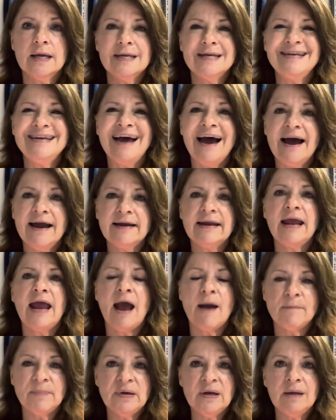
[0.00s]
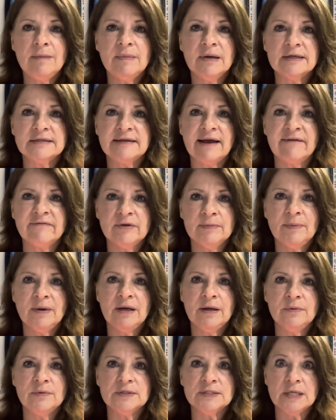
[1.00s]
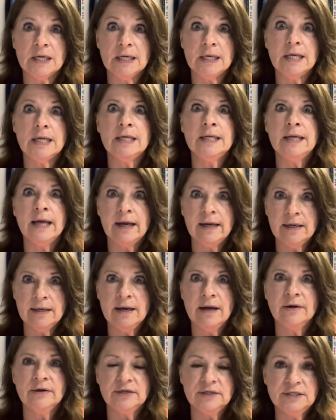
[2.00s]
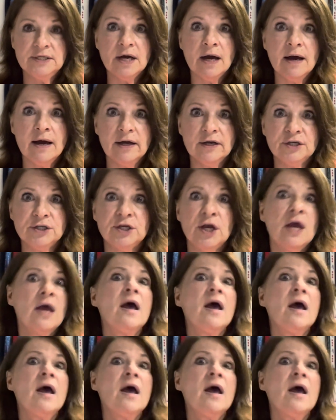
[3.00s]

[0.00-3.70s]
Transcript: not happening because everybody was like getting out of Dodge.